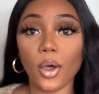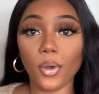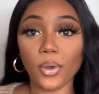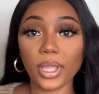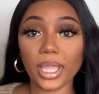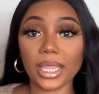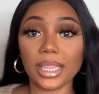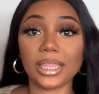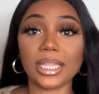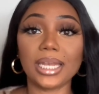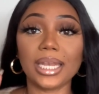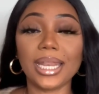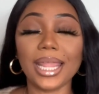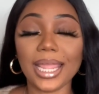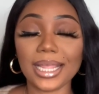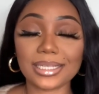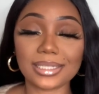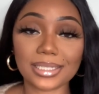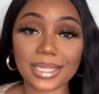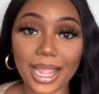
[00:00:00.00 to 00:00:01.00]
Okay, the
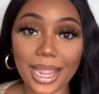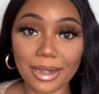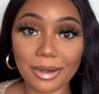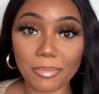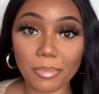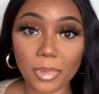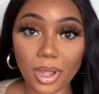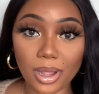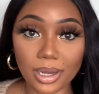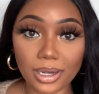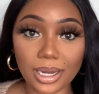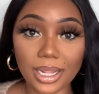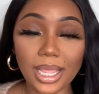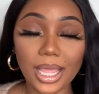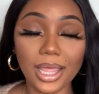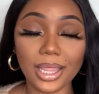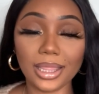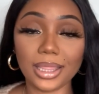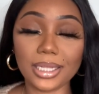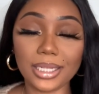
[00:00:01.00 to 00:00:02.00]
next item on
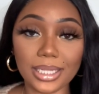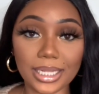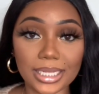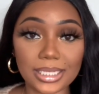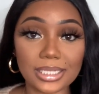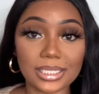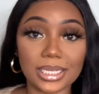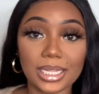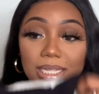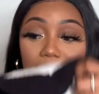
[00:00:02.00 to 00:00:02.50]
the list